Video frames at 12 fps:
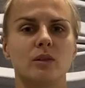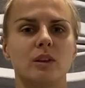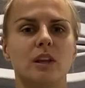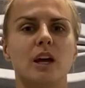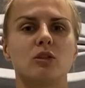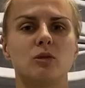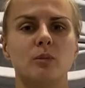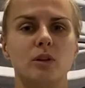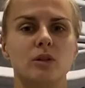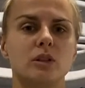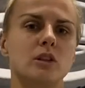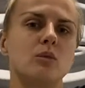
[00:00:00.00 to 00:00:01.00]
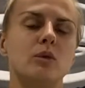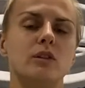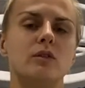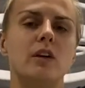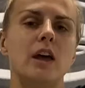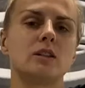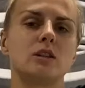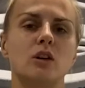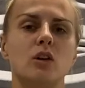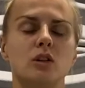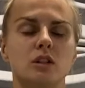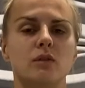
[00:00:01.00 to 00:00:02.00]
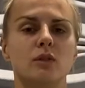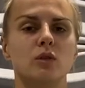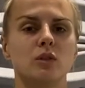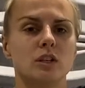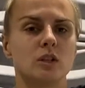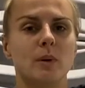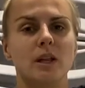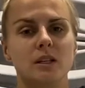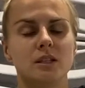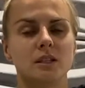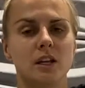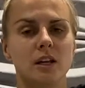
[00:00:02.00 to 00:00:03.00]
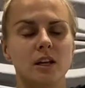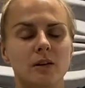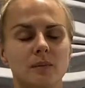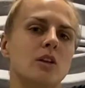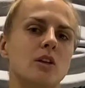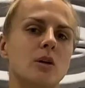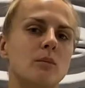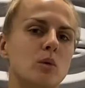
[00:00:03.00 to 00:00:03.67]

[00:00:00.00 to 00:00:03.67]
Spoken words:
the attributes that would affect the cost of your suspended ceiling. Number